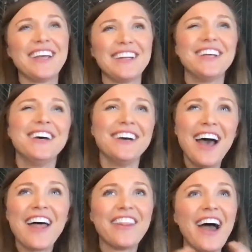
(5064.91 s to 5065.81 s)
And
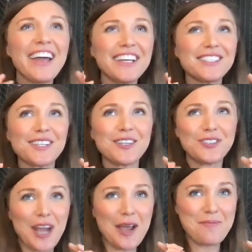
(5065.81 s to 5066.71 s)
that is
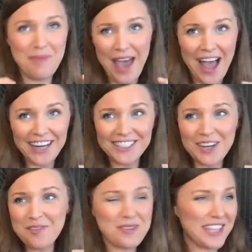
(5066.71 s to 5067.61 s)
jam-packed
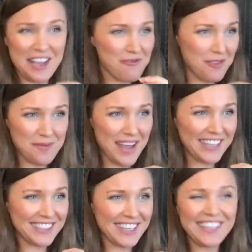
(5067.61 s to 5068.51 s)
with
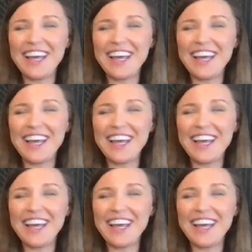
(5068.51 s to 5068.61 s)
information.